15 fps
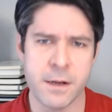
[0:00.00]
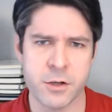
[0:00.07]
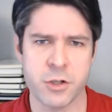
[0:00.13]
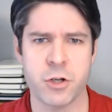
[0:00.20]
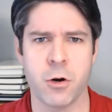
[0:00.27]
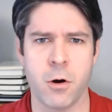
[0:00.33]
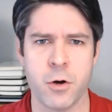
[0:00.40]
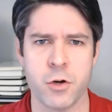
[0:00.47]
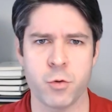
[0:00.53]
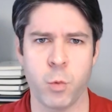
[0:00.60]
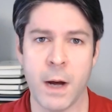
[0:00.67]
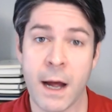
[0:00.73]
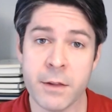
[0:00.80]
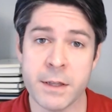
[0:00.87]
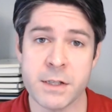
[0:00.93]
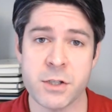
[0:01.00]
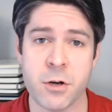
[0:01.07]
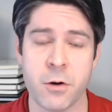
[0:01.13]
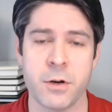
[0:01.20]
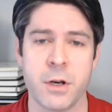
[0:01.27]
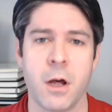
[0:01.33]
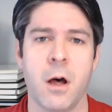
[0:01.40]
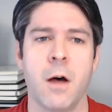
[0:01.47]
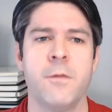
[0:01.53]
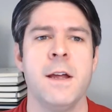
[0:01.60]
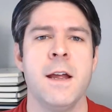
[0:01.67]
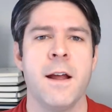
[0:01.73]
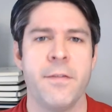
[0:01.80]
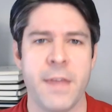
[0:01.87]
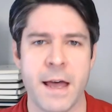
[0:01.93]
charge while it's turned off,
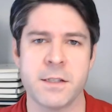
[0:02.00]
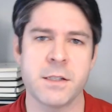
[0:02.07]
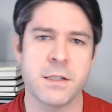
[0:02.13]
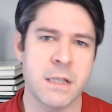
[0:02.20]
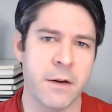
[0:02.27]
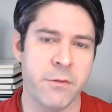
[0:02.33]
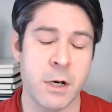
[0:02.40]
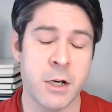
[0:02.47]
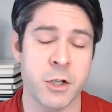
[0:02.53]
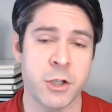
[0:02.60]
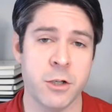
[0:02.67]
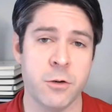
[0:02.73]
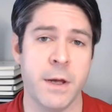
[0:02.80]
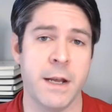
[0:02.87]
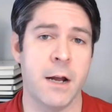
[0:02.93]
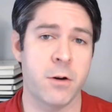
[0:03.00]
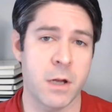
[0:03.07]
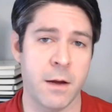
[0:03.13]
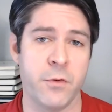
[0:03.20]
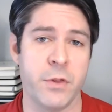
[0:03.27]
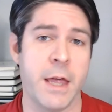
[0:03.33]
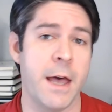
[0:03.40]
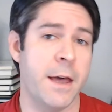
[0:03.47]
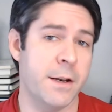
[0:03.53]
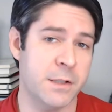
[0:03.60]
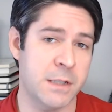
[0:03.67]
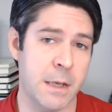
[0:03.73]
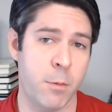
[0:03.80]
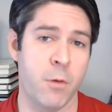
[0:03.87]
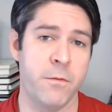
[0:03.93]
that's a separate issue, and I'll cover that in a
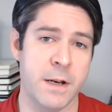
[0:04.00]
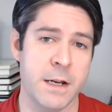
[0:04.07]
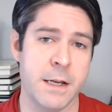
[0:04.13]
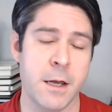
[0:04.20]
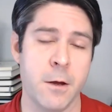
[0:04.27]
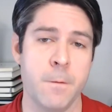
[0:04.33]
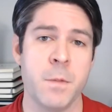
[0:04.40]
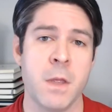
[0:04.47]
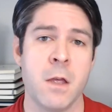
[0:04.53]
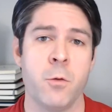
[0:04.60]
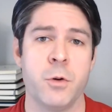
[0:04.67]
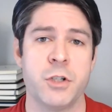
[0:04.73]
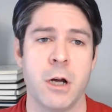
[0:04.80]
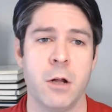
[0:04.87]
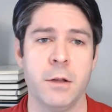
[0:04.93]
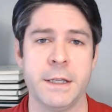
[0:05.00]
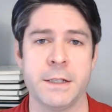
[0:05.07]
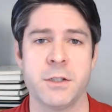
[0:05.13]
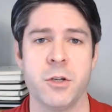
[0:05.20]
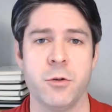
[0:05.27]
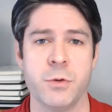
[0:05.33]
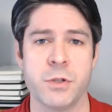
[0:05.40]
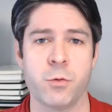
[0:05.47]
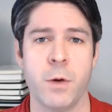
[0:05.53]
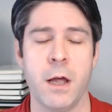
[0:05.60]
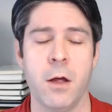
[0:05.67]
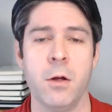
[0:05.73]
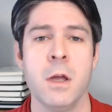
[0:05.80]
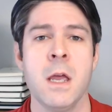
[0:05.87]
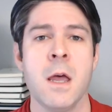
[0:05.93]
separate video, which I'll link to as
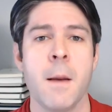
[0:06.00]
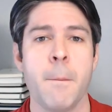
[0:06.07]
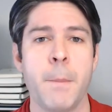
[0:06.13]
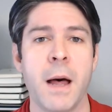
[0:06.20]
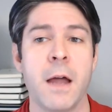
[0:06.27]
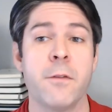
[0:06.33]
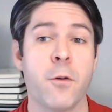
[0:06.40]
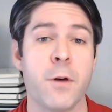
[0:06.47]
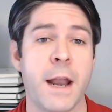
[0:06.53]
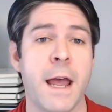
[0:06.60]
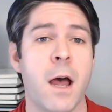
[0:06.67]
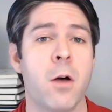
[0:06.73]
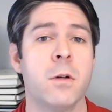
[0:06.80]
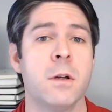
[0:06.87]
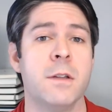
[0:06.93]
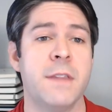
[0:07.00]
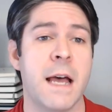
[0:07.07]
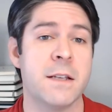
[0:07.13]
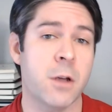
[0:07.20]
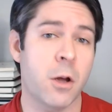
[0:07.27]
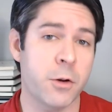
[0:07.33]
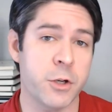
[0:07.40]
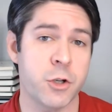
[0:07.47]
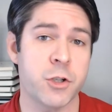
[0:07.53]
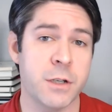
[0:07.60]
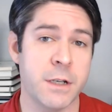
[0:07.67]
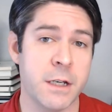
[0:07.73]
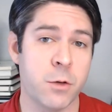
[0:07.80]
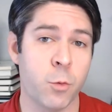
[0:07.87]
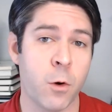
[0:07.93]
well. But for now, that's all you should
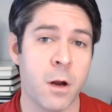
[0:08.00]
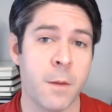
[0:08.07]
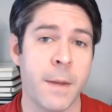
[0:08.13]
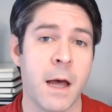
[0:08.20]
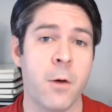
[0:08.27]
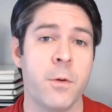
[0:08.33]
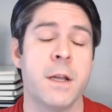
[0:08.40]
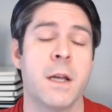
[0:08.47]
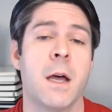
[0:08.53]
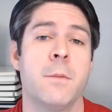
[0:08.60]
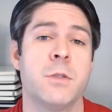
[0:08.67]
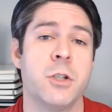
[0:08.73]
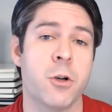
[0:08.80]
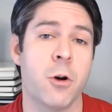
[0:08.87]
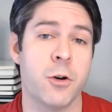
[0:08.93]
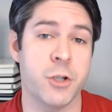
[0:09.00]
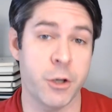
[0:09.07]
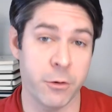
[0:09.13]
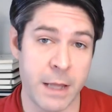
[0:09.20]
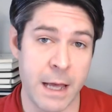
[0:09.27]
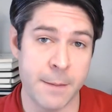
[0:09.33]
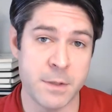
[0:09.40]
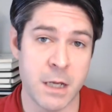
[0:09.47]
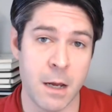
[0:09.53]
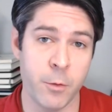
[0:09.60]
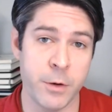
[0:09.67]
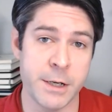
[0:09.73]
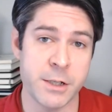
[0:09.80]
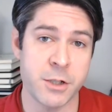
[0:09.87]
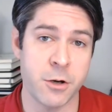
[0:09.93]
need to worry about when it comes to charging your laptop when
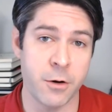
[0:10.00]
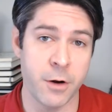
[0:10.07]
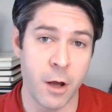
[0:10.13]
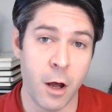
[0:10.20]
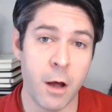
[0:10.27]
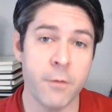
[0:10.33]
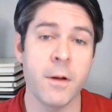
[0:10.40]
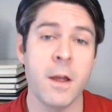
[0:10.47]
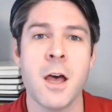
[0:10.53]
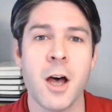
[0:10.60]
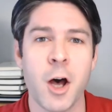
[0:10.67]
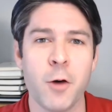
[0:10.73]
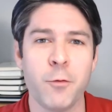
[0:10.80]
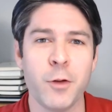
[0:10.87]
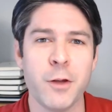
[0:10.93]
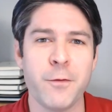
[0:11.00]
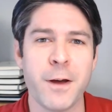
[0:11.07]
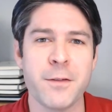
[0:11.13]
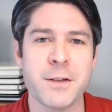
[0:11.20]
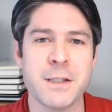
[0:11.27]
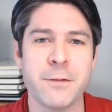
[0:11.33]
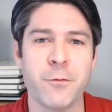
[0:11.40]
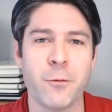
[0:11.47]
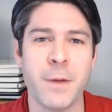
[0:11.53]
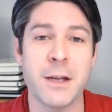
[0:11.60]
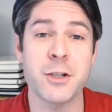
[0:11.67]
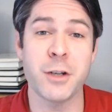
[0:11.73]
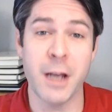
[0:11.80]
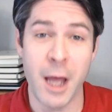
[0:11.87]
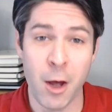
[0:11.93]
it's turned off. Hopefully you found this
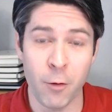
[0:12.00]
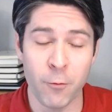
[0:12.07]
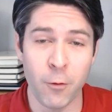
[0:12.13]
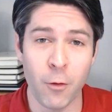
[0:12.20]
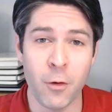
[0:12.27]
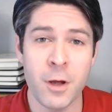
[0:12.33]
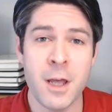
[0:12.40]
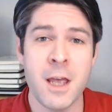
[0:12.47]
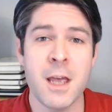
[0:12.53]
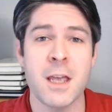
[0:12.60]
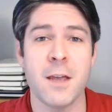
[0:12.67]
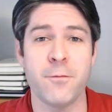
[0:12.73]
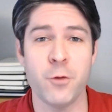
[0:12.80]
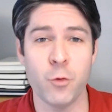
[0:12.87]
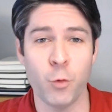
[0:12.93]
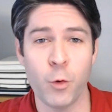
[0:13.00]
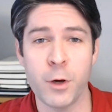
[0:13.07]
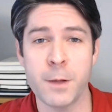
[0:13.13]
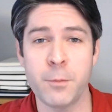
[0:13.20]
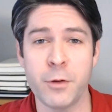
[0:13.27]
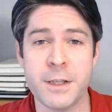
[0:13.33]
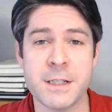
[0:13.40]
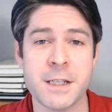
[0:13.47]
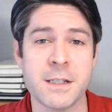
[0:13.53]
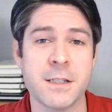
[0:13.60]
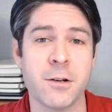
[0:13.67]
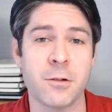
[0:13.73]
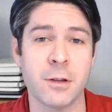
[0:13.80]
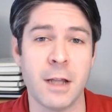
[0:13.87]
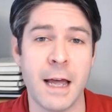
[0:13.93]
information helpful. If you would, please
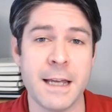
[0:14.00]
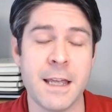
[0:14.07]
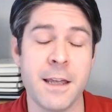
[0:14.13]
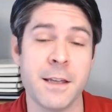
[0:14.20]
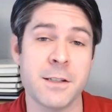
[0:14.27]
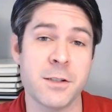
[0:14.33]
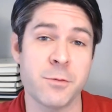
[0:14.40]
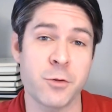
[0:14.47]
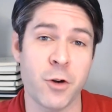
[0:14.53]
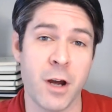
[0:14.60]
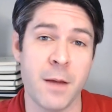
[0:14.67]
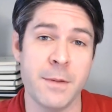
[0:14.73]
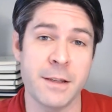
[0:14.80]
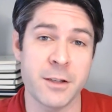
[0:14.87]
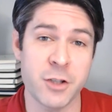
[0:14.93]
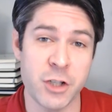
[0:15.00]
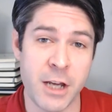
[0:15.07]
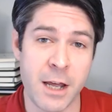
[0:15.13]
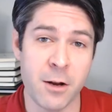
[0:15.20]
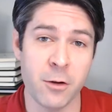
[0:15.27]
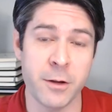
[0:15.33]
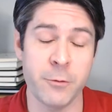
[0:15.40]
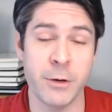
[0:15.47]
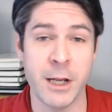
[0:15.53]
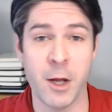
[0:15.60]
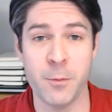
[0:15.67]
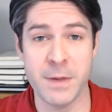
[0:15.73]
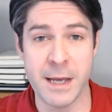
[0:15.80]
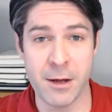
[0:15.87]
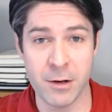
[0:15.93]
consider liking and subscribing the channel. It would help
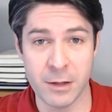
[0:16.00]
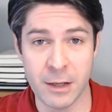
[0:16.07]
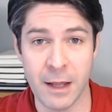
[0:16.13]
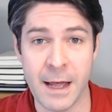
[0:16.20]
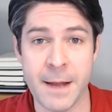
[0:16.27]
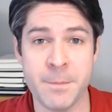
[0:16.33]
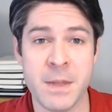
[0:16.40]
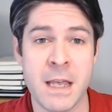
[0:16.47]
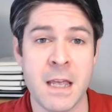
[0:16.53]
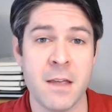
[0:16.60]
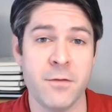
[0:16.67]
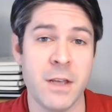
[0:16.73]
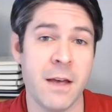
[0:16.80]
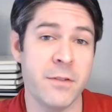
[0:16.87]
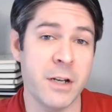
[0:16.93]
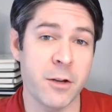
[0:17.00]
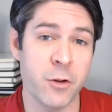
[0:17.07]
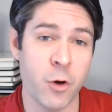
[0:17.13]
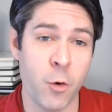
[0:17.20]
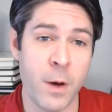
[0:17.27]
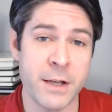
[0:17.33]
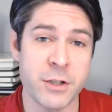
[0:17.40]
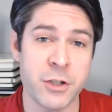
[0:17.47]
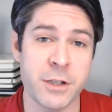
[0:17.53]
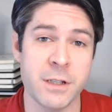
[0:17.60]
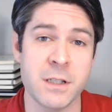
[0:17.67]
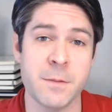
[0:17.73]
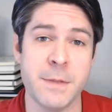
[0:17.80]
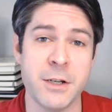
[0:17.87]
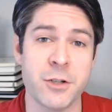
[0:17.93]
me out a lot. If you have any other
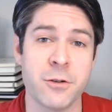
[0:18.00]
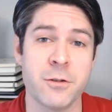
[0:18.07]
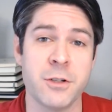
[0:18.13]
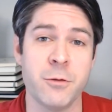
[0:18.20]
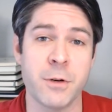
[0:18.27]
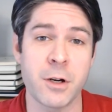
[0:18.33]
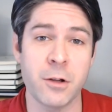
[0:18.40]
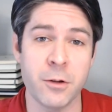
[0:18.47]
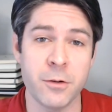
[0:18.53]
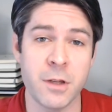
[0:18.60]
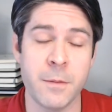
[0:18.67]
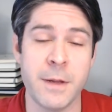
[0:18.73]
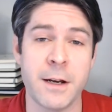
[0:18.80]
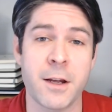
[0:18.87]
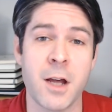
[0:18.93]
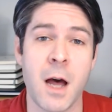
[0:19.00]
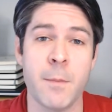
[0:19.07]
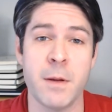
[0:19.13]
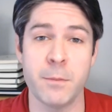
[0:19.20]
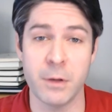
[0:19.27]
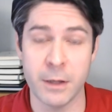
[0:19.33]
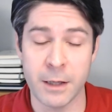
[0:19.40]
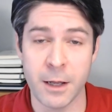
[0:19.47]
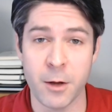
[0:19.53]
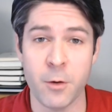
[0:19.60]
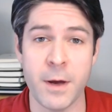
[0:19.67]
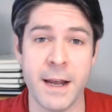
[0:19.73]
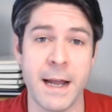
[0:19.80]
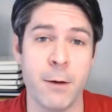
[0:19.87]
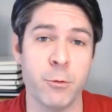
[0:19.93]
questions, be sure to include them in a comment below
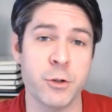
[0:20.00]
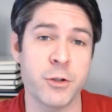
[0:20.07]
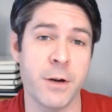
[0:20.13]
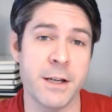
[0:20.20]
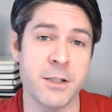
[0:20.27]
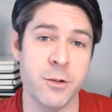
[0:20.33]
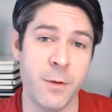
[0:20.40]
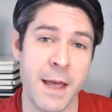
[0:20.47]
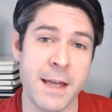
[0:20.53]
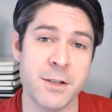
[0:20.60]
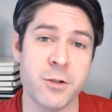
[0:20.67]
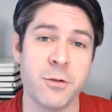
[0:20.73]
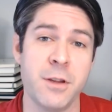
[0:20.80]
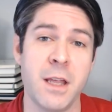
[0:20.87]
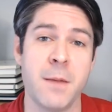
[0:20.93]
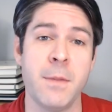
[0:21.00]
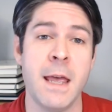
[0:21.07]
and I will try to answer them